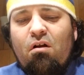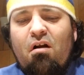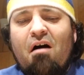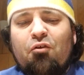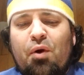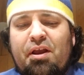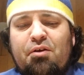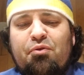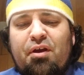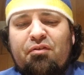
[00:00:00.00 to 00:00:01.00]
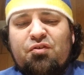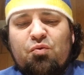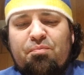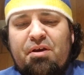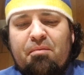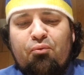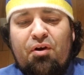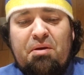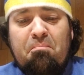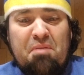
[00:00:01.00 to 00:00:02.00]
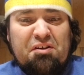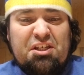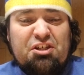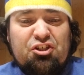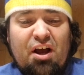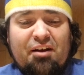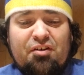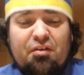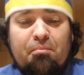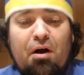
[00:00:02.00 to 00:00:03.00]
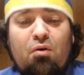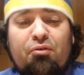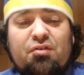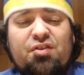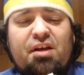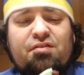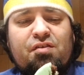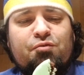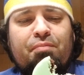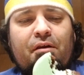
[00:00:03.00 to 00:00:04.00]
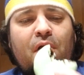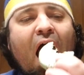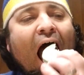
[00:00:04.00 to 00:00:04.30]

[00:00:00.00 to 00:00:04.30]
coloring, you'd think this would be a pretty minty shock to the mouth and senses, but